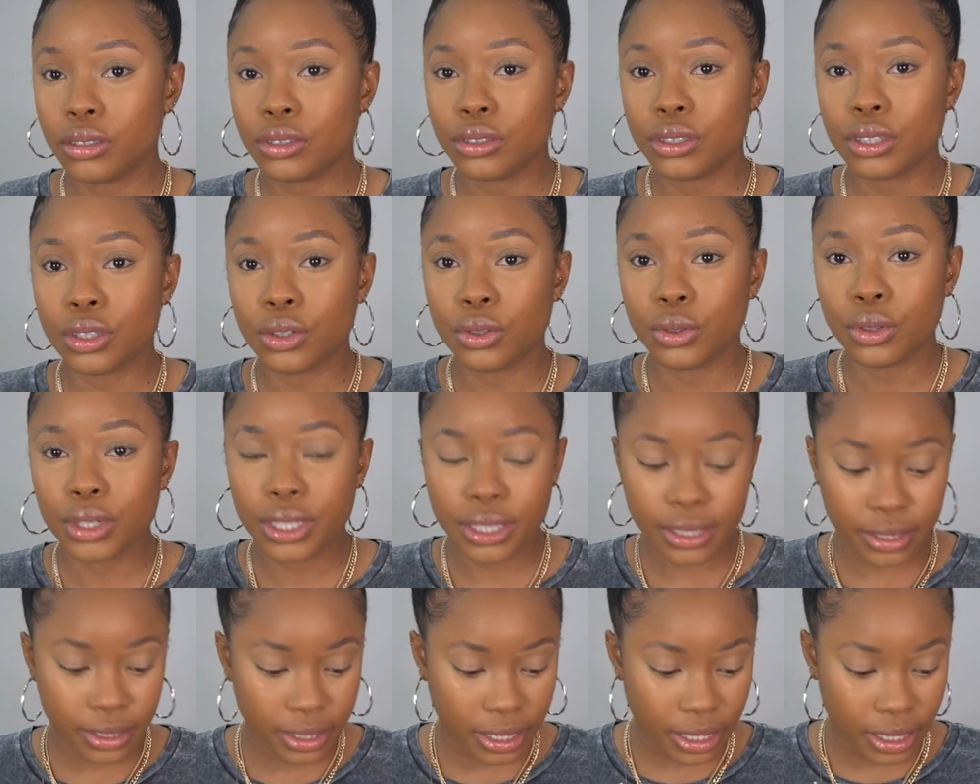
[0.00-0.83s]
So the goal
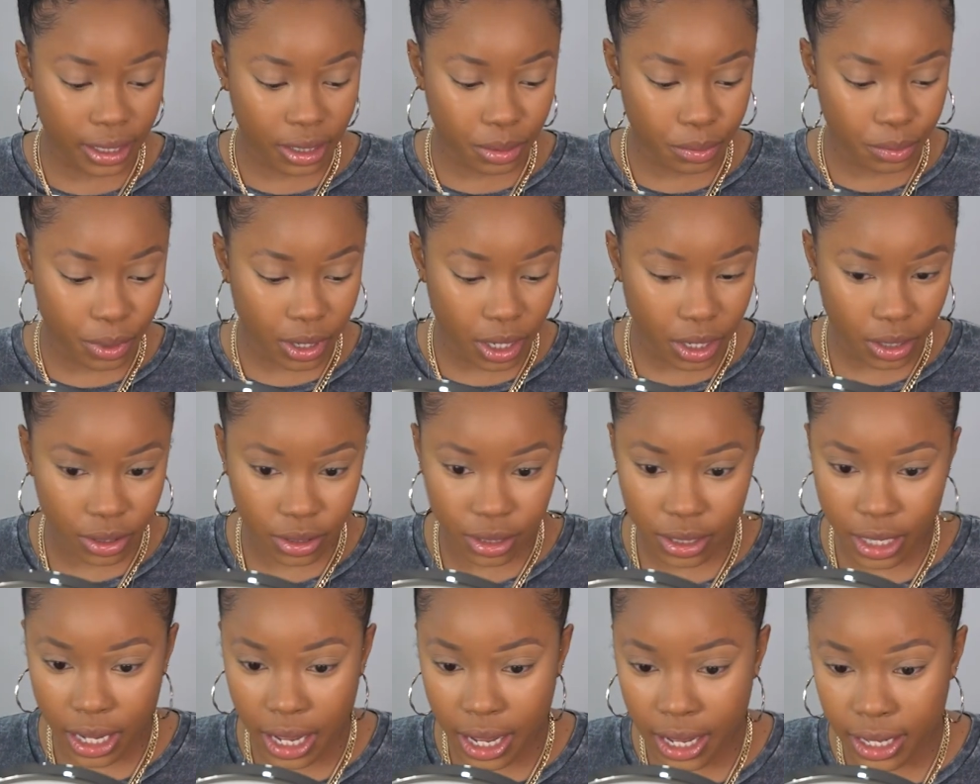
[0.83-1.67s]
is to get the
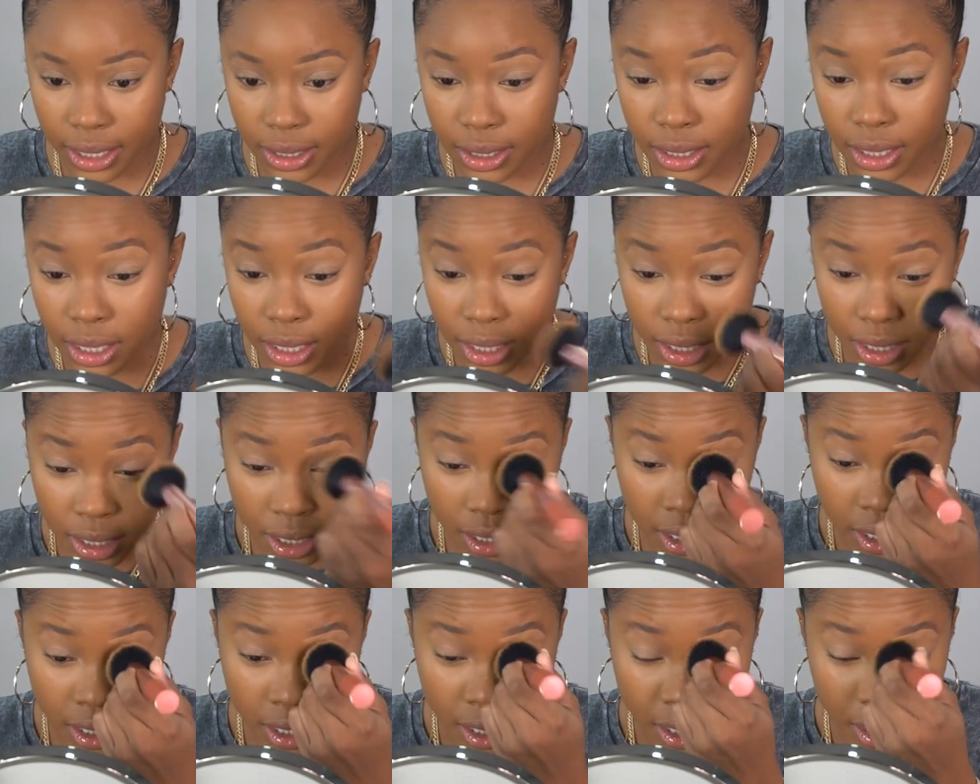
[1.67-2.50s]
brows as
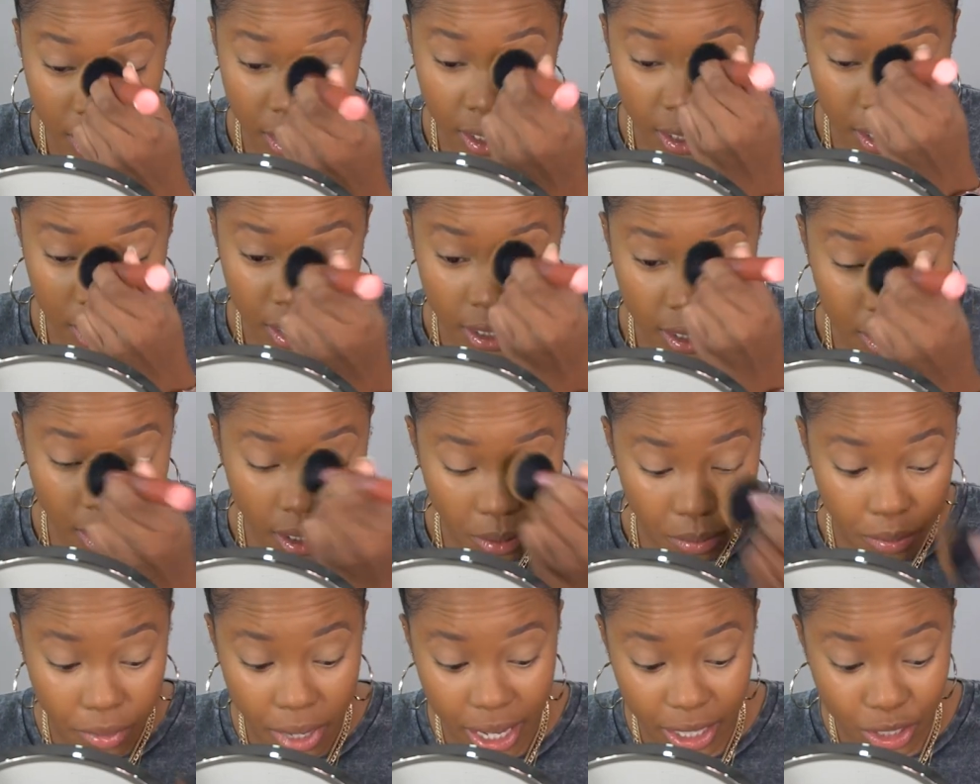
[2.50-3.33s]

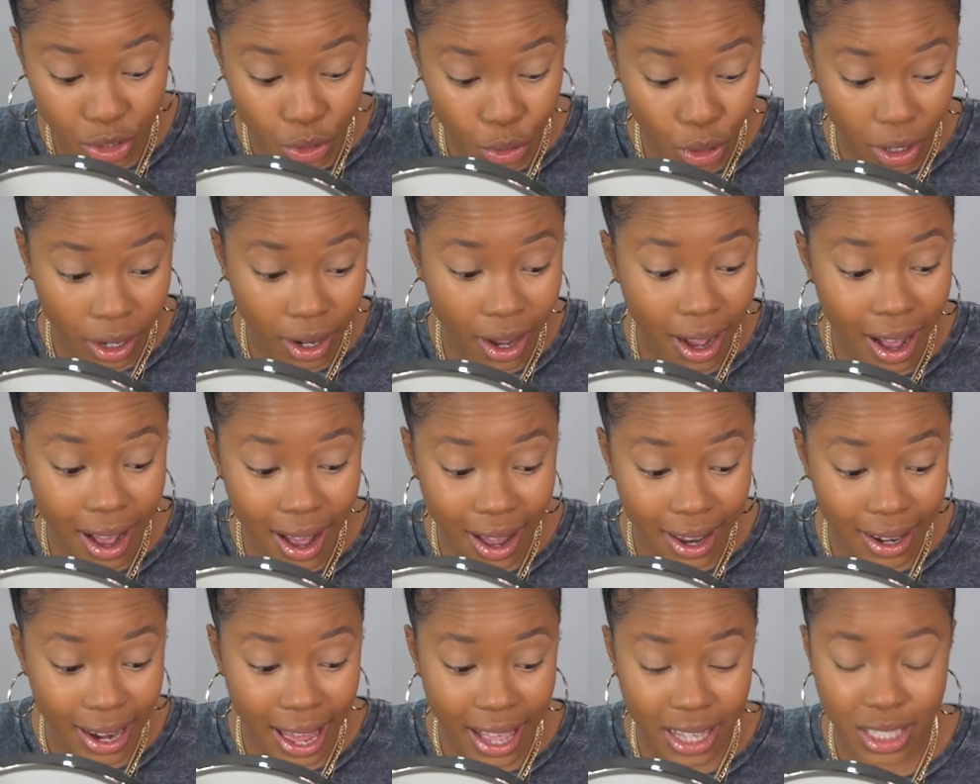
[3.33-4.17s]
symmetrical
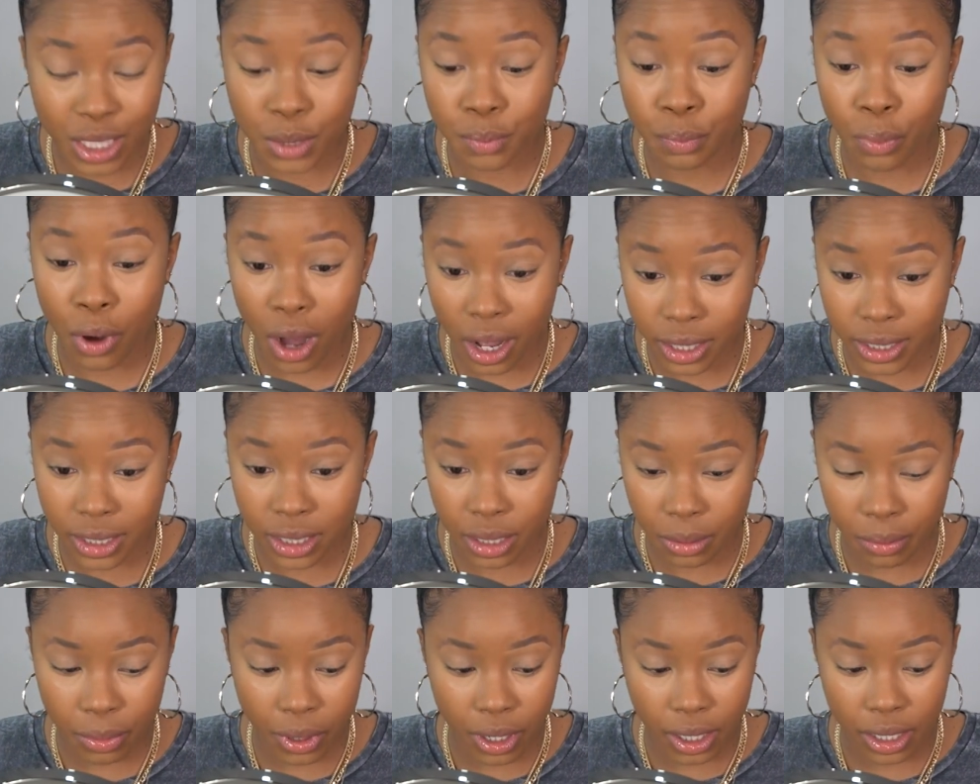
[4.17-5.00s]
as
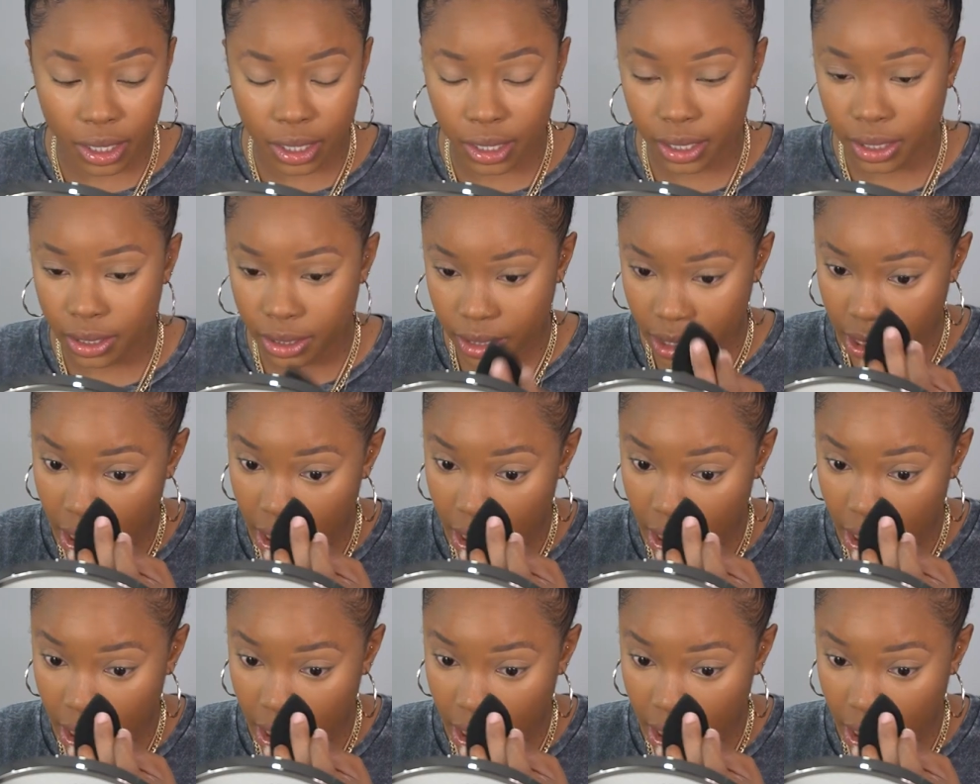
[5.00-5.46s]
possible.